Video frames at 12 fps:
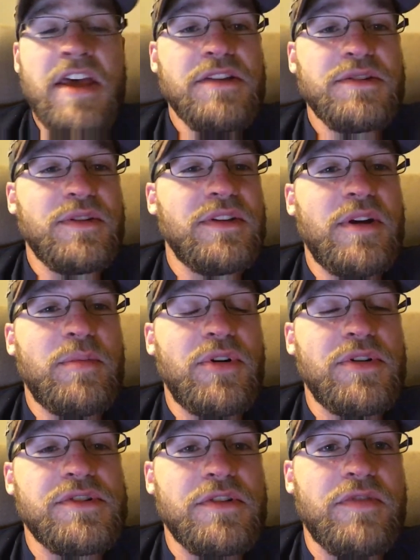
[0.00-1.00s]
so the
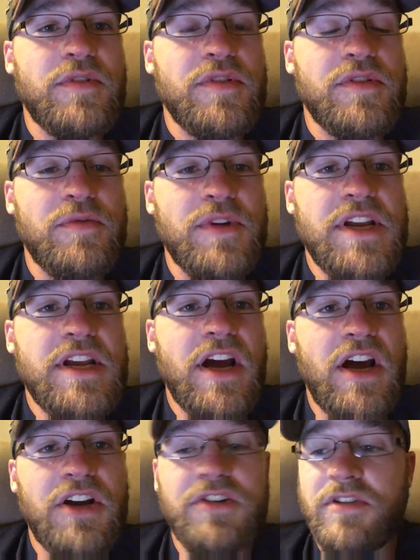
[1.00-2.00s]
number is over
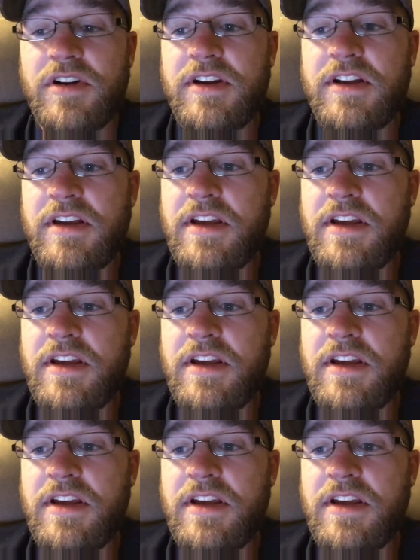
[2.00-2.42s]
300.